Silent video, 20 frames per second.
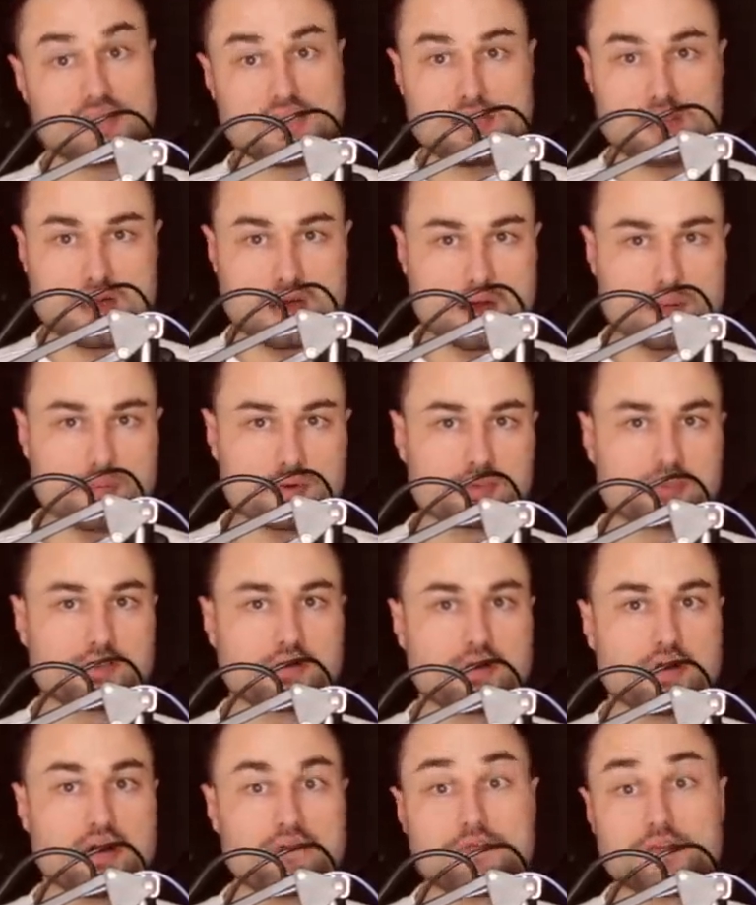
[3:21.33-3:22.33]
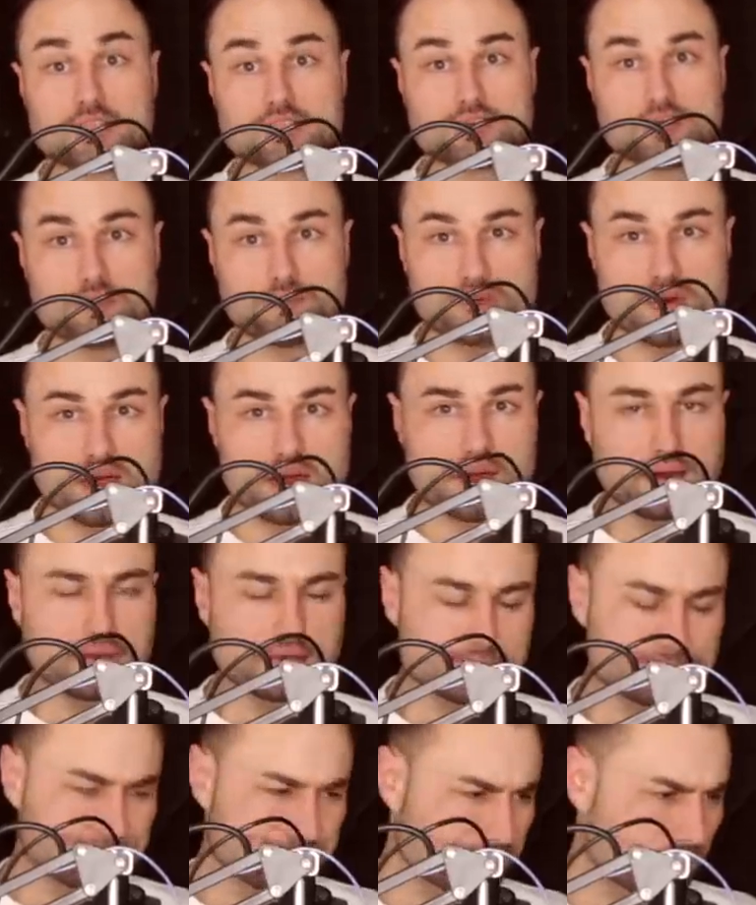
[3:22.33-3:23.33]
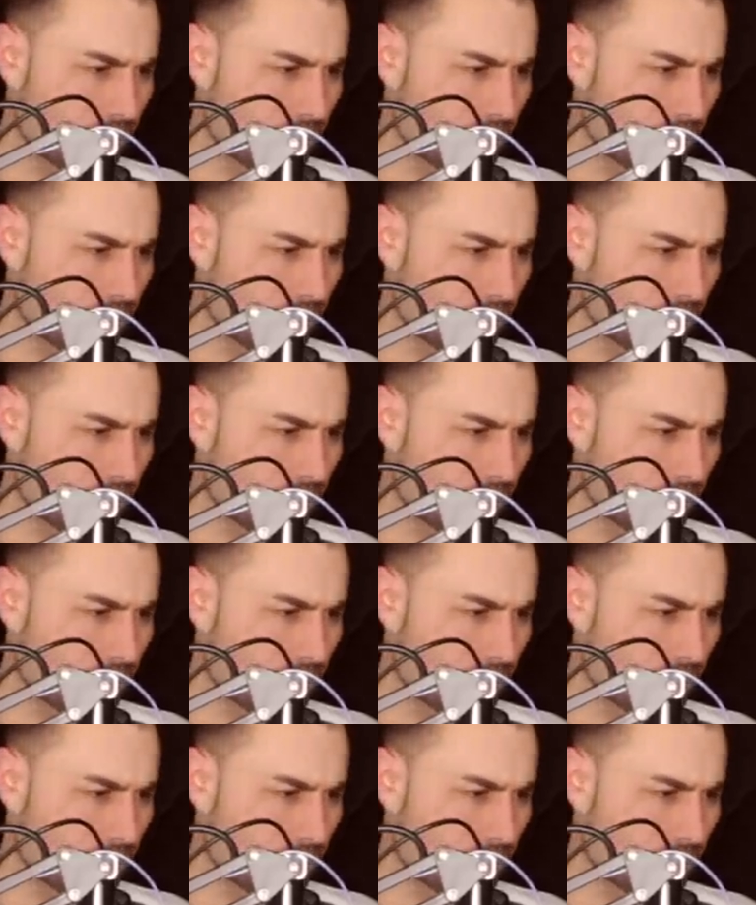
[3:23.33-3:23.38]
e-commerce, so a physical product.